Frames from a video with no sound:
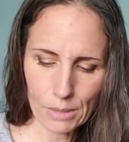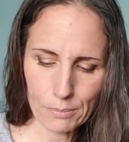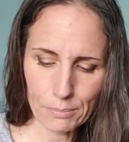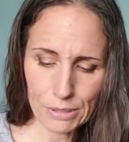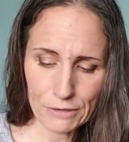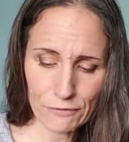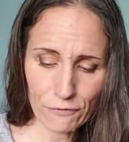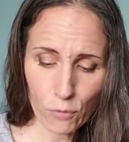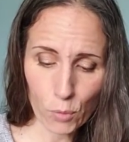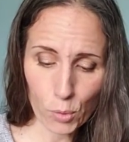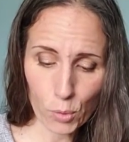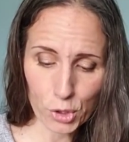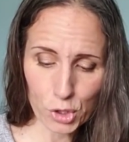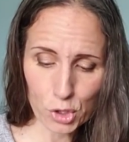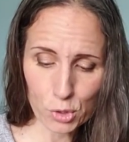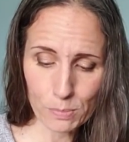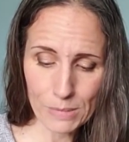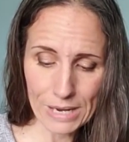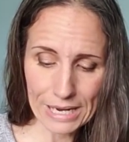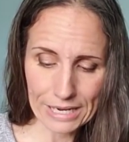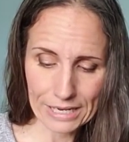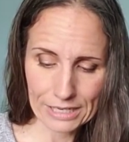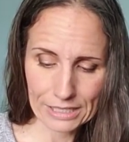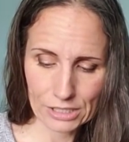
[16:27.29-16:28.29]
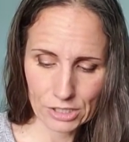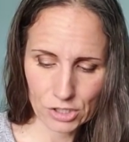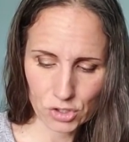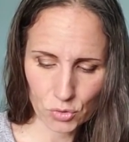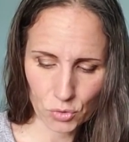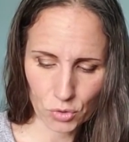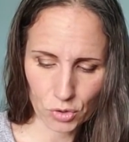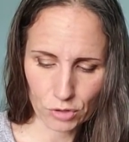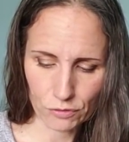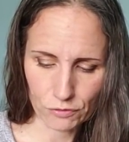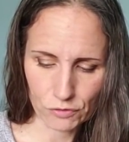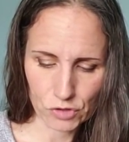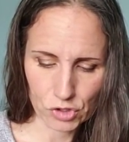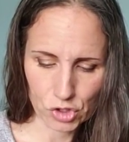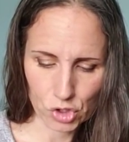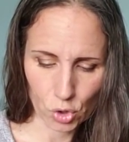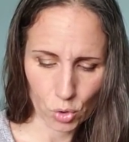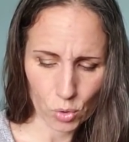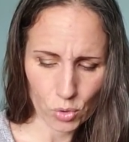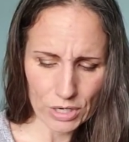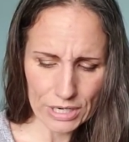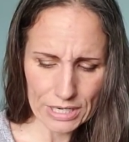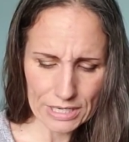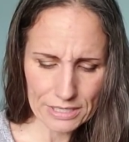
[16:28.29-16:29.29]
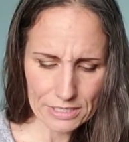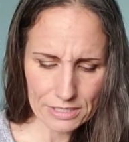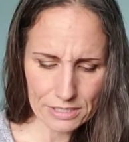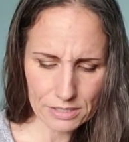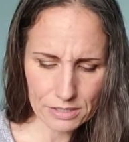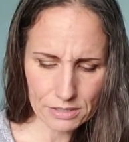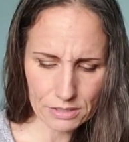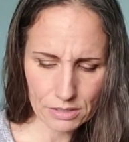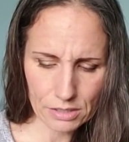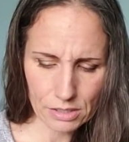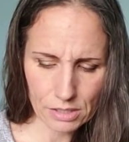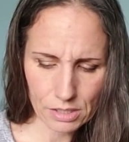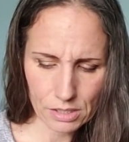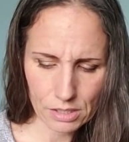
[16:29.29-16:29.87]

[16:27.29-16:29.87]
before you make any sort of choice.